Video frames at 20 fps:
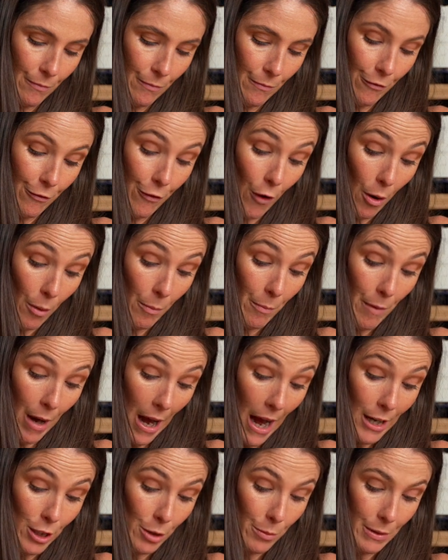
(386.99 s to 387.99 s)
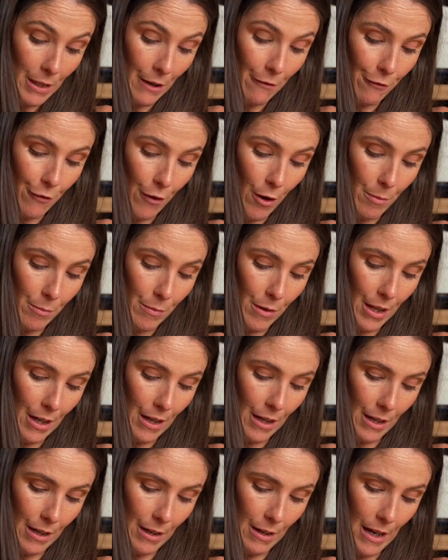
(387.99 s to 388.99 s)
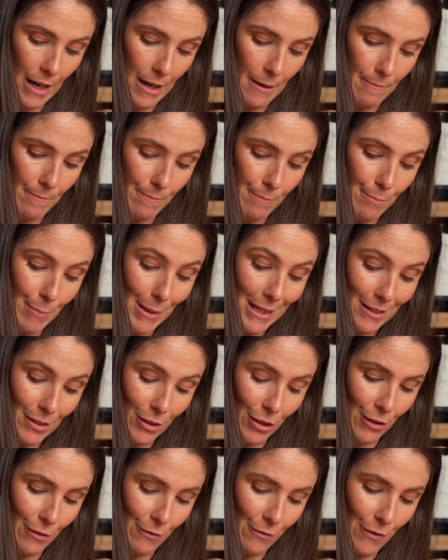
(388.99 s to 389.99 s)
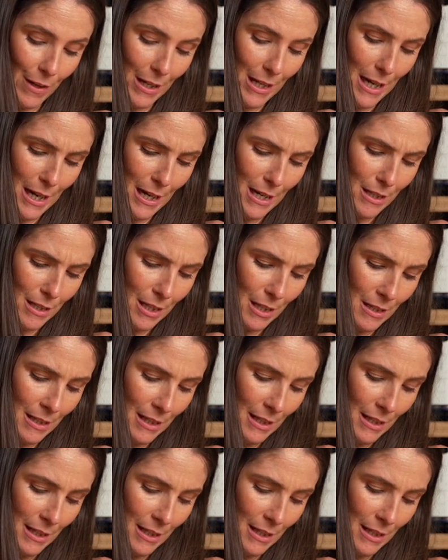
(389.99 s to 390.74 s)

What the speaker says: from 100% from the Bizot vineyard.